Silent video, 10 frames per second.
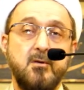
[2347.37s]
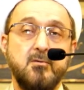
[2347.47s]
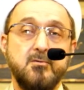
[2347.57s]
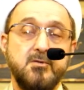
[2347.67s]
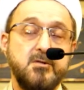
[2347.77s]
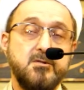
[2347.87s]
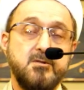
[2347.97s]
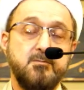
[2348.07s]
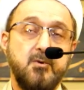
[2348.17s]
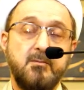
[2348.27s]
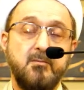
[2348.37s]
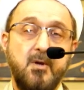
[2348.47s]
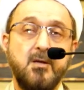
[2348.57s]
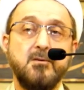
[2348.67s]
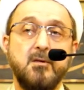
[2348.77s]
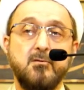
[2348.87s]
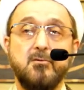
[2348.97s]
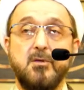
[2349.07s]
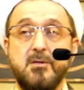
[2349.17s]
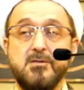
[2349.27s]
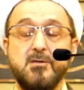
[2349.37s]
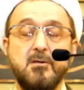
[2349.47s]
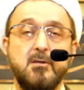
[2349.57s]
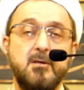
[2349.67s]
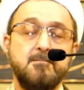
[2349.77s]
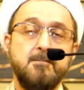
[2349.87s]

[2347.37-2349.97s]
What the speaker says: or just probably under. Today is Sunday.